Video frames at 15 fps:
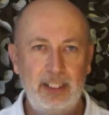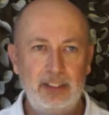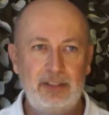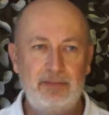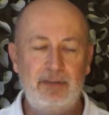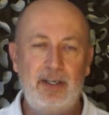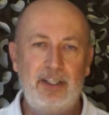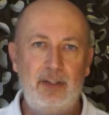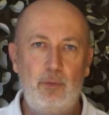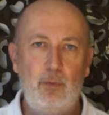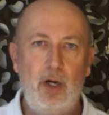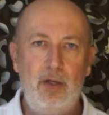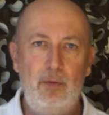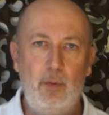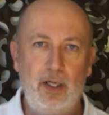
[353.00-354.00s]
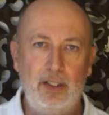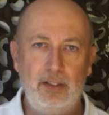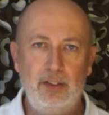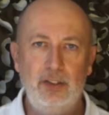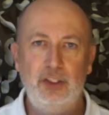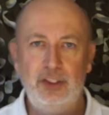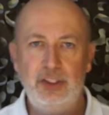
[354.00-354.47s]
to find the right one
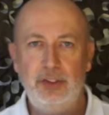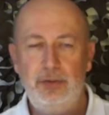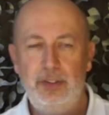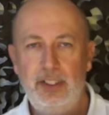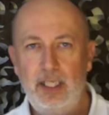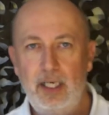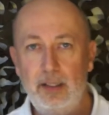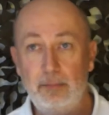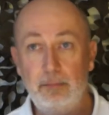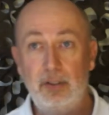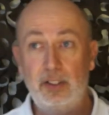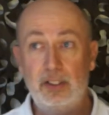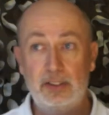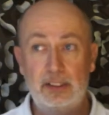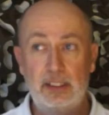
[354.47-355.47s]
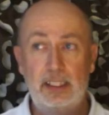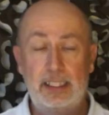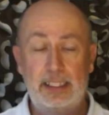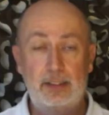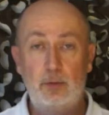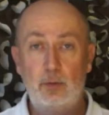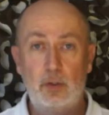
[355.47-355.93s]
to suit your gun? Because
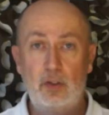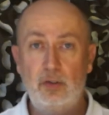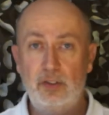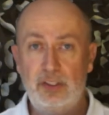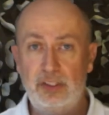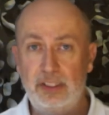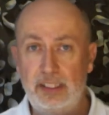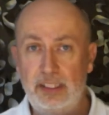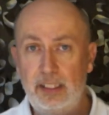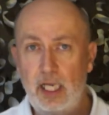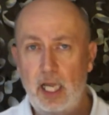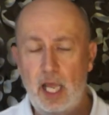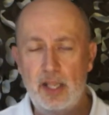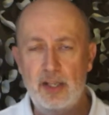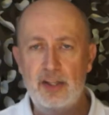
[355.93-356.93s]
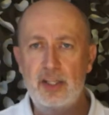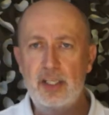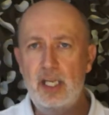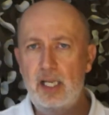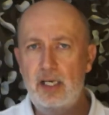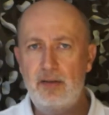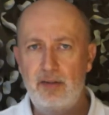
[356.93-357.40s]
in all honesty,
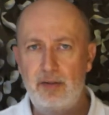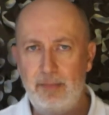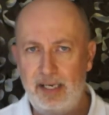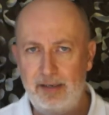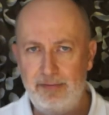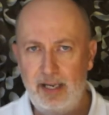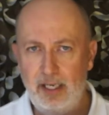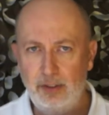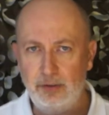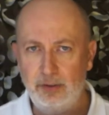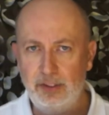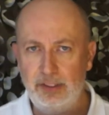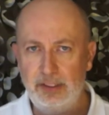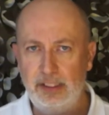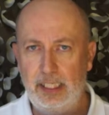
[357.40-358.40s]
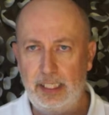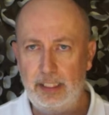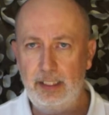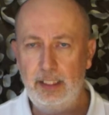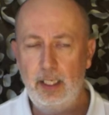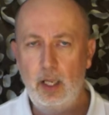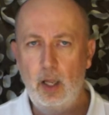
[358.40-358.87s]
none of the manufacturers
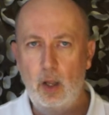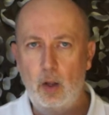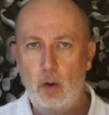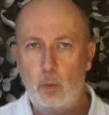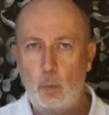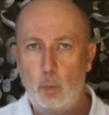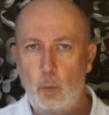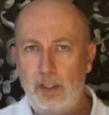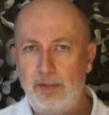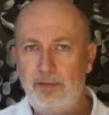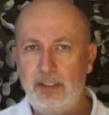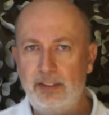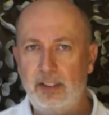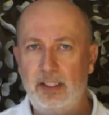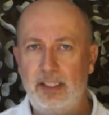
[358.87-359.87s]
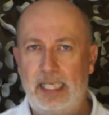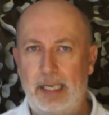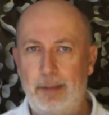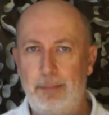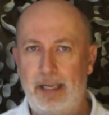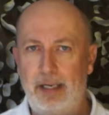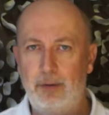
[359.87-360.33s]
say, we've designed
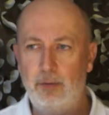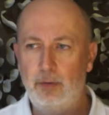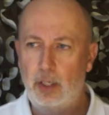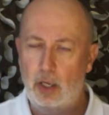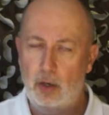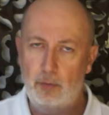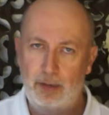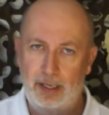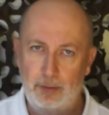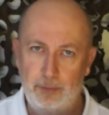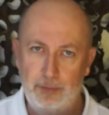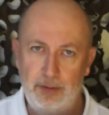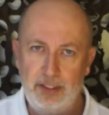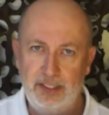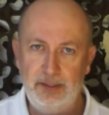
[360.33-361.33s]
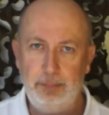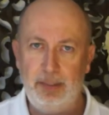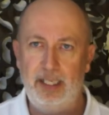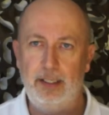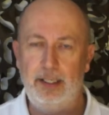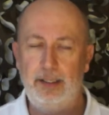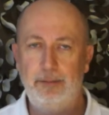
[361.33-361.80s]
our barrel around this
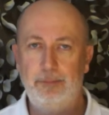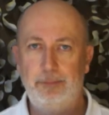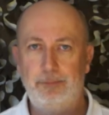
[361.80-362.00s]
pellet.